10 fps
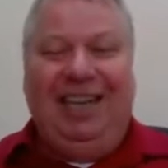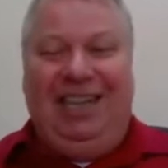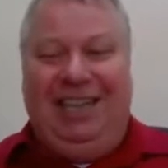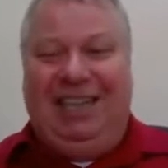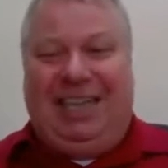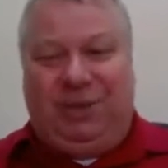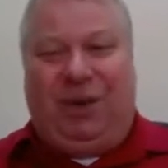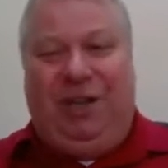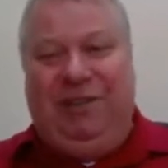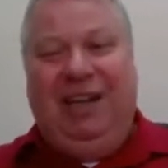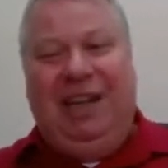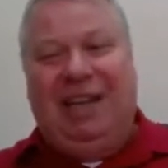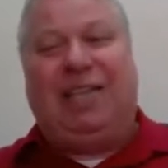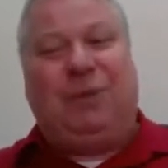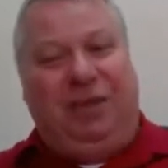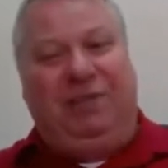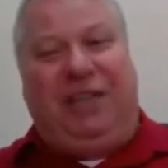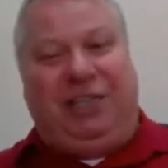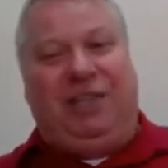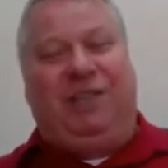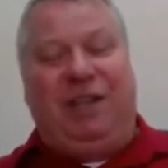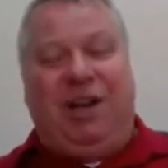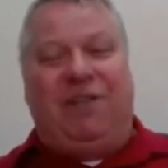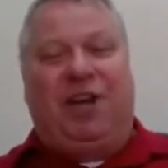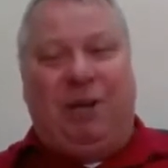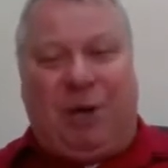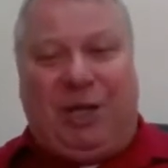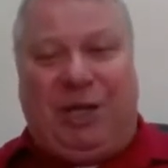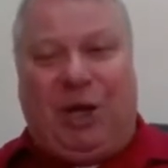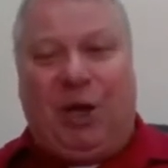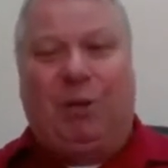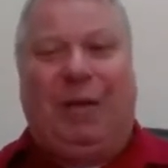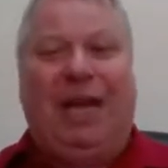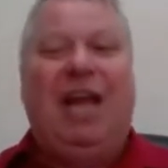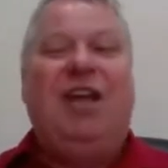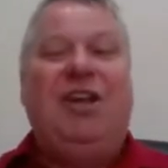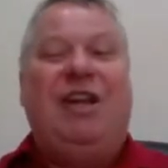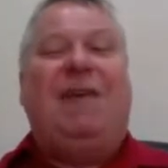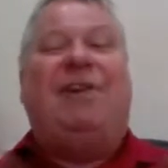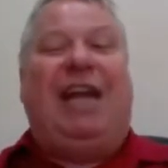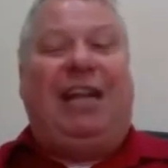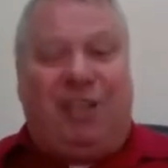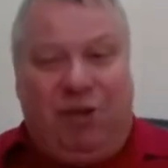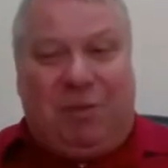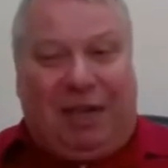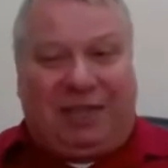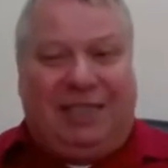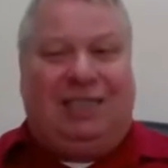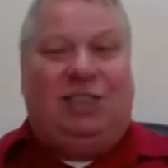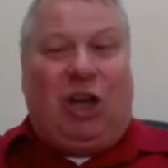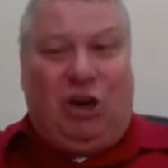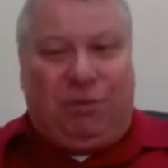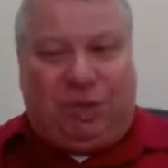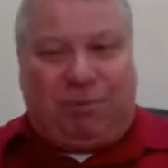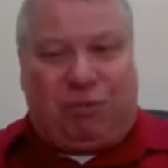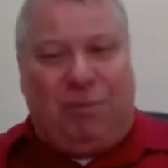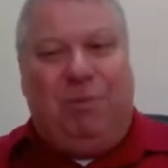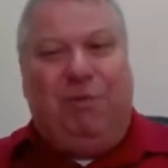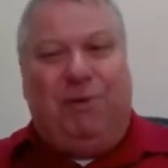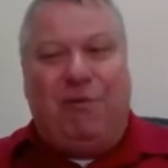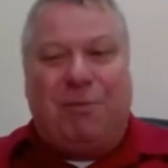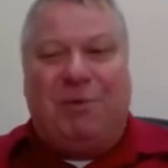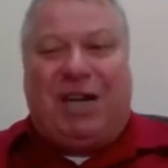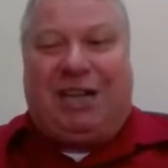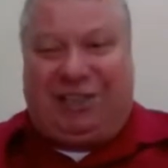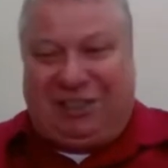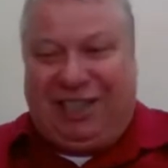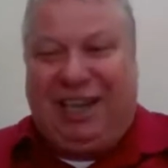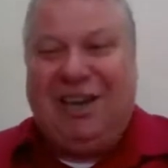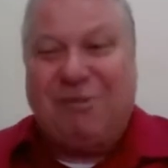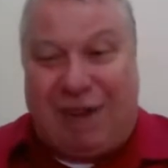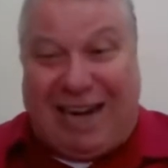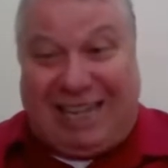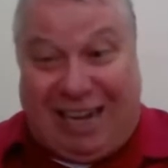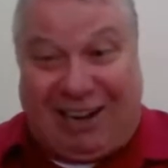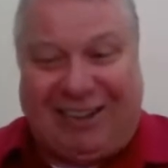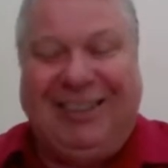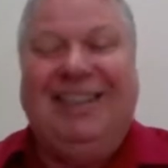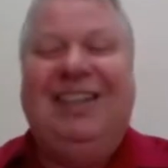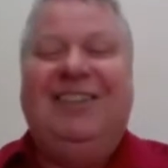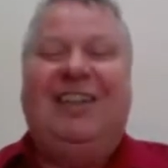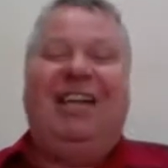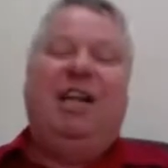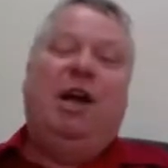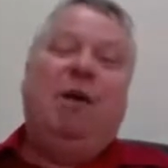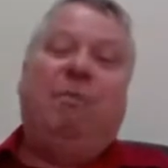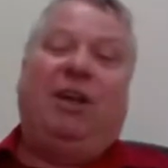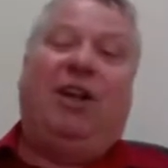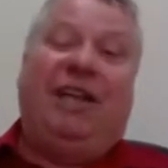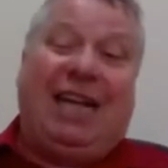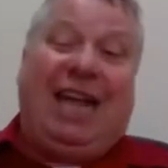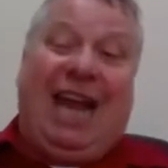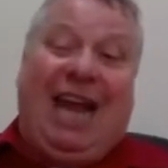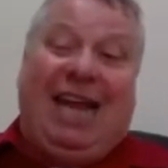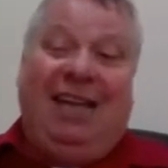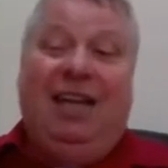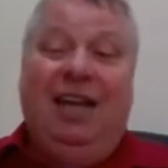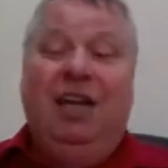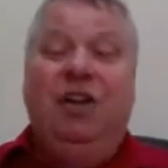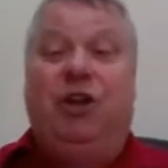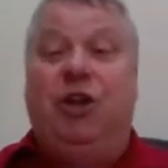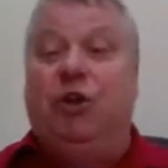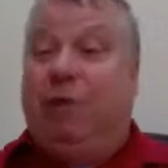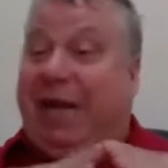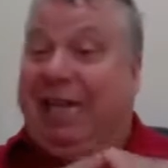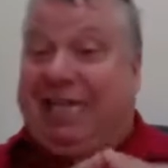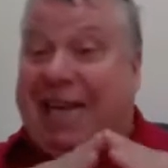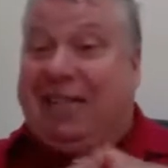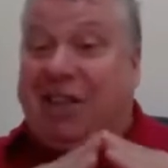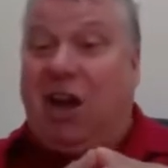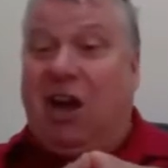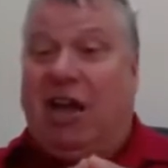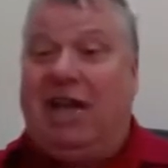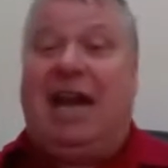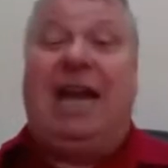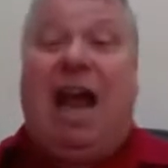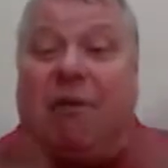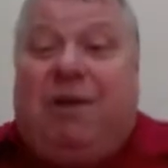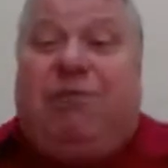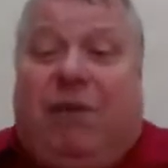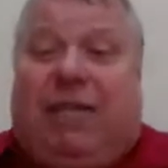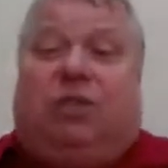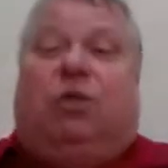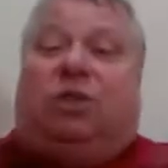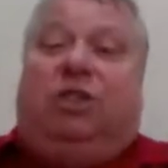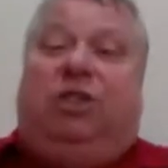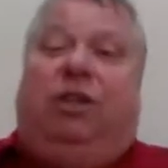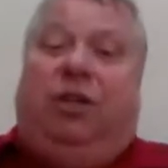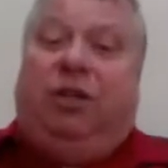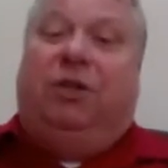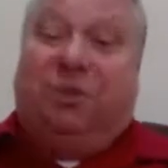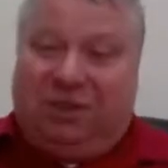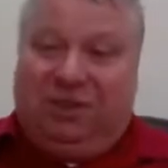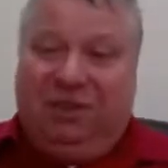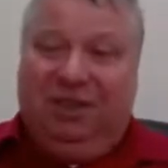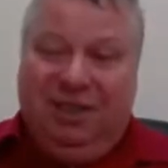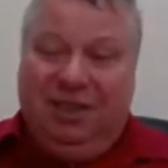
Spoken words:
That's one feature of a command economy. You never get too much. It solves the problem of overproduction right there. Right? But on the other hand, do you reach that target, and how many resources do you use?